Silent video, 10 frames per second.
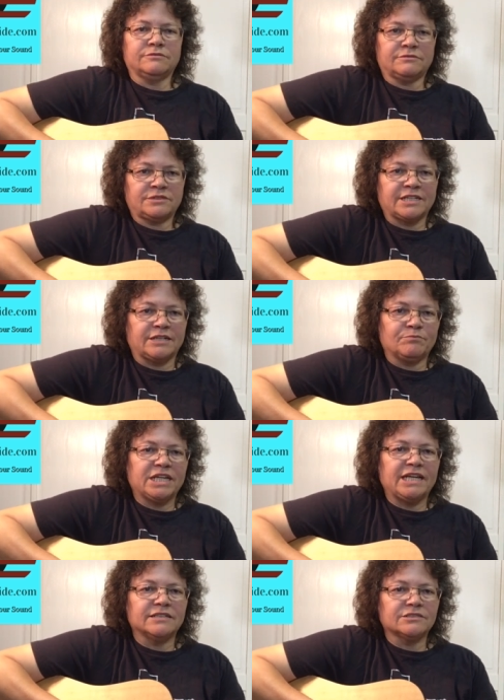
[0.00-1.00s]
singing
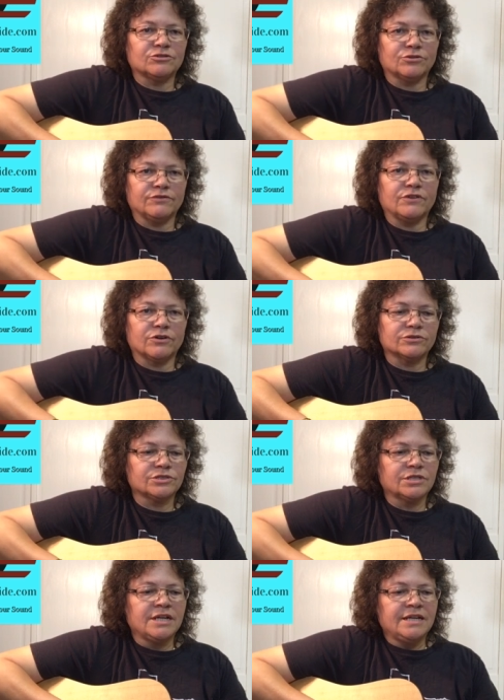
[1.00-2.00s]
begins or the
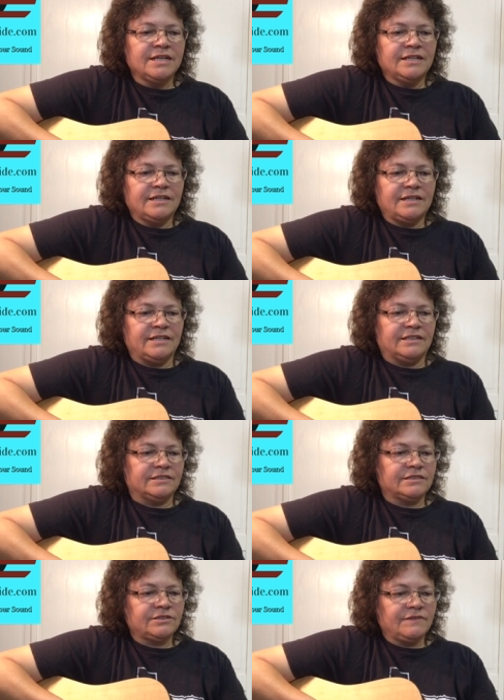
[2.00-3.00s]
verse,
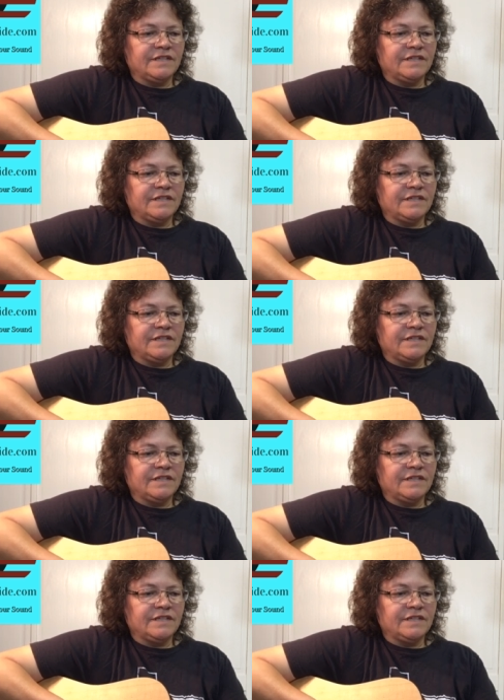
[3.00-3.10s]
is